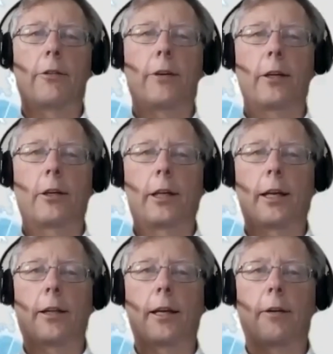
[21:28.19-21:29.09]
if I can
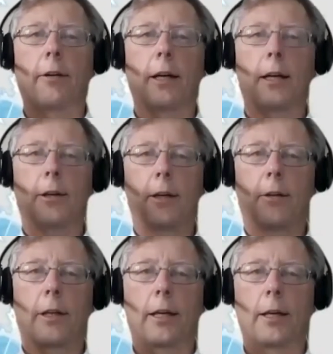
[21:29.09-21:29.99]
get that right,
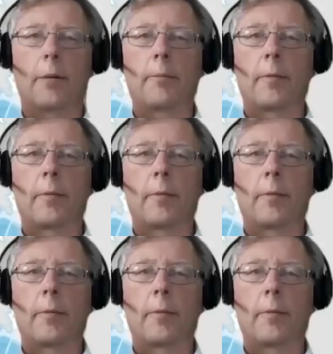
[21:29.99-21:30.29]
down there.